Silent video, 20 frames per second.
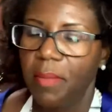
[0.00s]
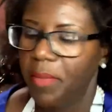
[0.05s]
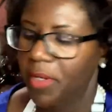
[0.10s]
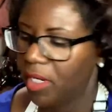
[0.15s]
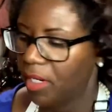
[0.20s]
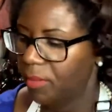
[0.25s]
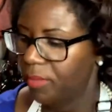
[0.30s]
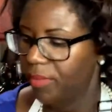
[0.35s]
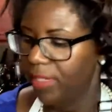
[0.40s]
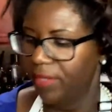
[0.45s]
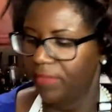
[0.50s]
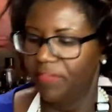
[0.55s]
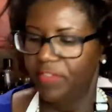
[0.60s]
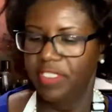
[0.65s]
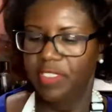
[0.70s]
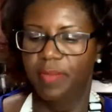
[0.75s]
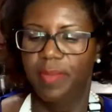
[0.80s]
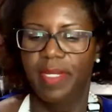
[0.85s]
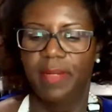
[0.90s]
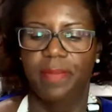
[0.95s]
But our
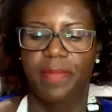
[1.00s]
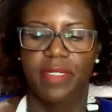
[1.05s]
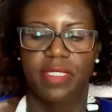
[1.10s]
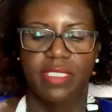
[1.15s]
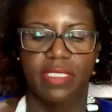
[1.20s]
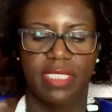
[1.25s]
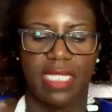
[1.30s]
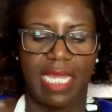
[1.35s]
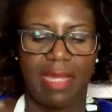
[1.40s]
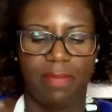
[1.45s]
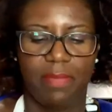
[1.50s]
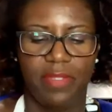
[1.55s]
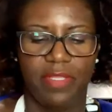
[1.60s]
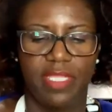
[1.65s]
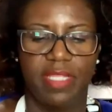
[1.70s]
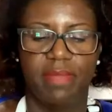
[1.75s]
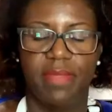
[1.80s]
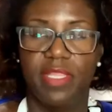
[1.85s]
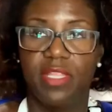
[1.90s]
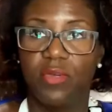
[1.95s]
breakfast peppers, I
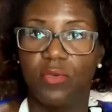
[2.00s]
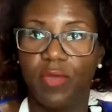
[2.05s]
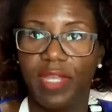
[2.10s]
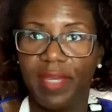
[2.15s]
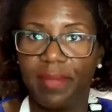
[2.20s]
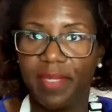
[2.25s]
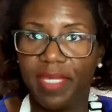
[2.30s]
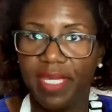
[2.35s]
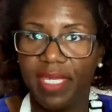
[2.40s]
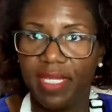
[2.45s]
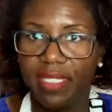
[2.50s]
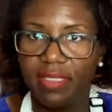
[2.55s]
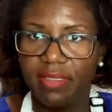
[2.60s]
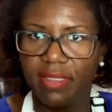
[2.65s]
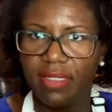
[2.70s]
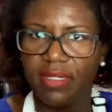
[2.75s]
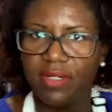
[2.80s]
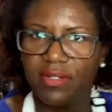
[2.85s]
put them in the ramekin.